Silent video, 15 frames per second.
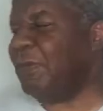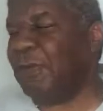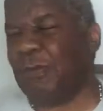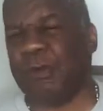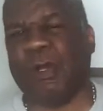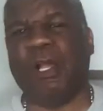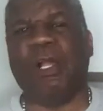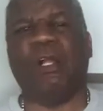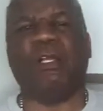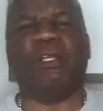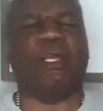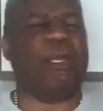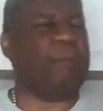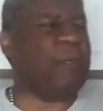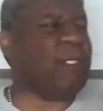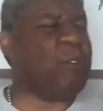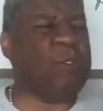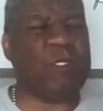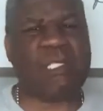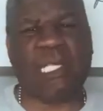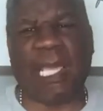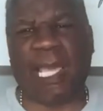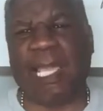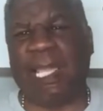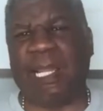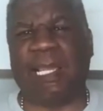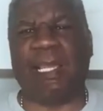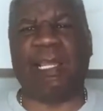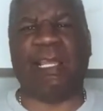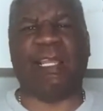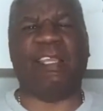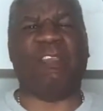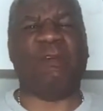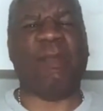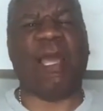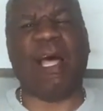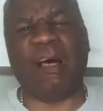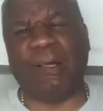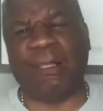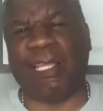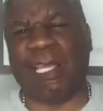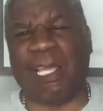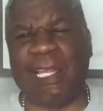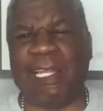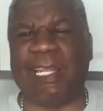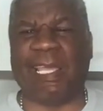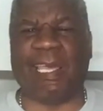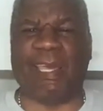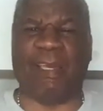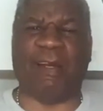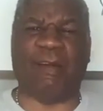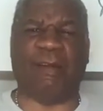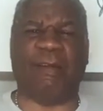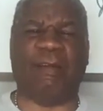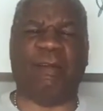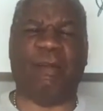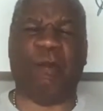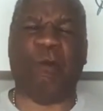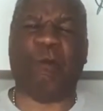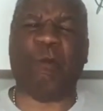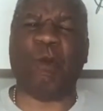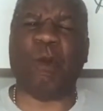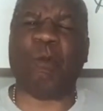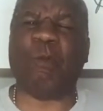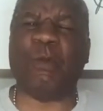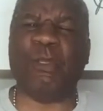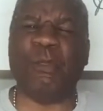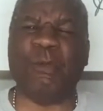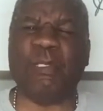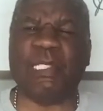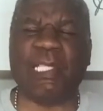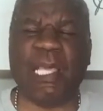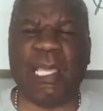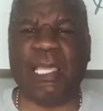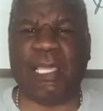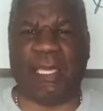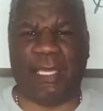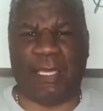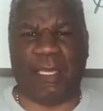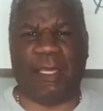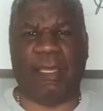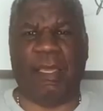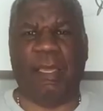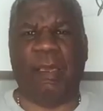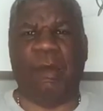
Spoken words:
you. But you stayed in it. You held in there. What were you thinking